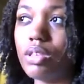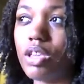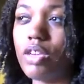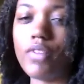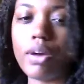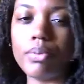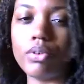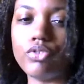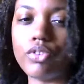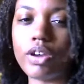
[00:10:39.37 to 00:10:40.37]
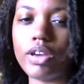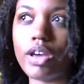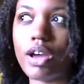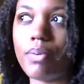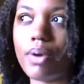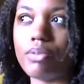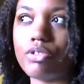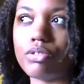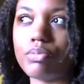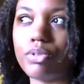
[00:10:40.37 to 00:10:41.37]
If I blow dry it, I'll probably
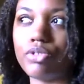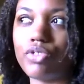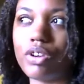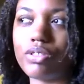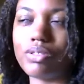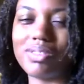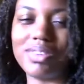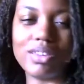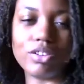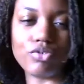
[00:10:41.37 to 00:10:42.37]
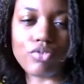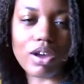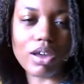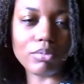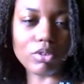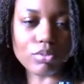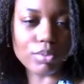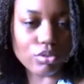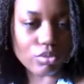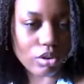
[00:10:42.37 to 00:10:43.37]
just blow dry it just to get it dry. I'm not gonna be
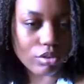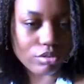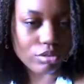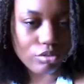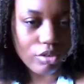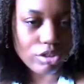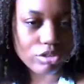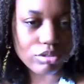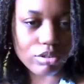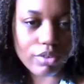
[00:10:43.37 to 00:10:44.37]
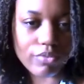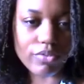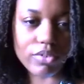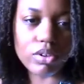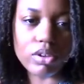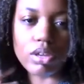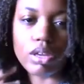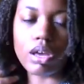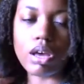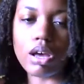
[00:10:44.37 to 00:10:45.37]
doing all the scratch stuff
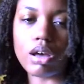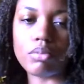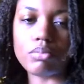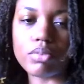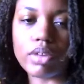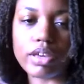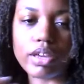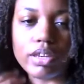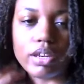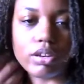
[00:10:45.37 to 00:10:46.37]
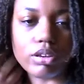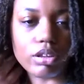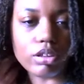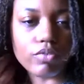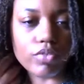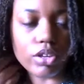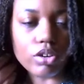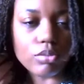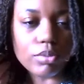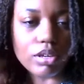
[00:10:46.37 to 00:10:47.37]
like I did in the other
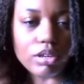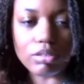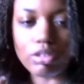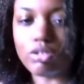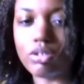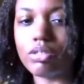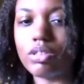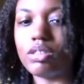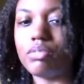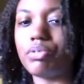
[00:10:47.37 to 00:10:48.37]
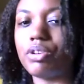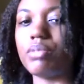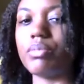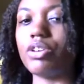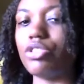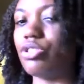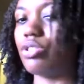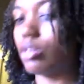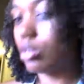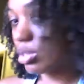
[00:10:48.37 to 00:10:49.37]
video, because as you can see, it's pretty much
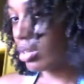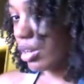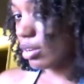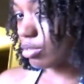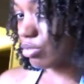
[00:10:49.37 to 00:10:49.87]
kind of